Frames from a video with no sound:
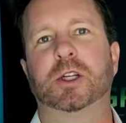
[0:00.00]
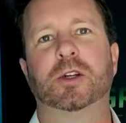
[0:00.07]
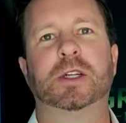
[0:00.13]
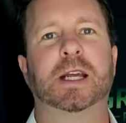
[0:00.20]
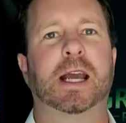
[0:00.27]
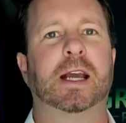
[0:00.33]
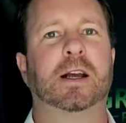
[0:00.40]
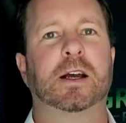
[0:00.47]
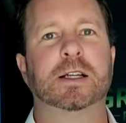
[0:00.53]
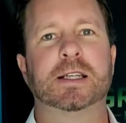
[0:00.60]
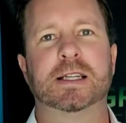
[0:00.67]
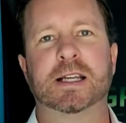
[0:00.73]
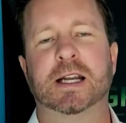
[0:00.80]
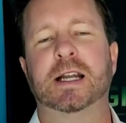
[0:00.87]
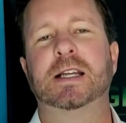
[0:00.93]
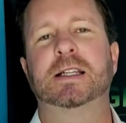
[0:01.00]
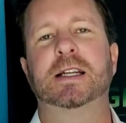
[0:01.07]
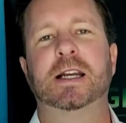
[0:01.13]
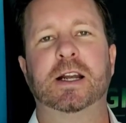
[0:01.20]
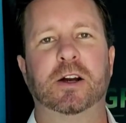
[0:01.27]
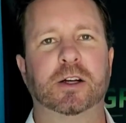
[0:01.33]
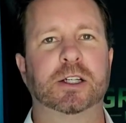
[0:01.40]
to take cities
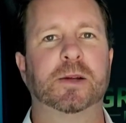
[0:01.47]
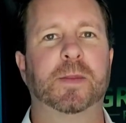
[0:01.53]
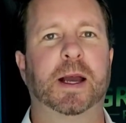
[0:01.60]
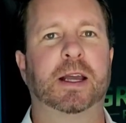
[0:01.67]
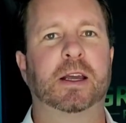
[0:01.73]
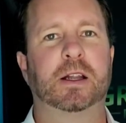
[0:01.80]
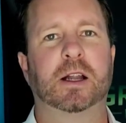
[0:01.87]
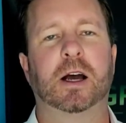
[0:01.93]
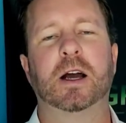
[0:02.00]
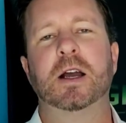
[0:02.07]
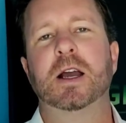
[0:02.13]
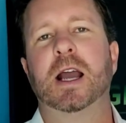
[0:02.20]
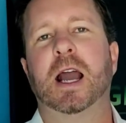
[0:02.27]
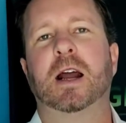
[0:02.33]
near Temecula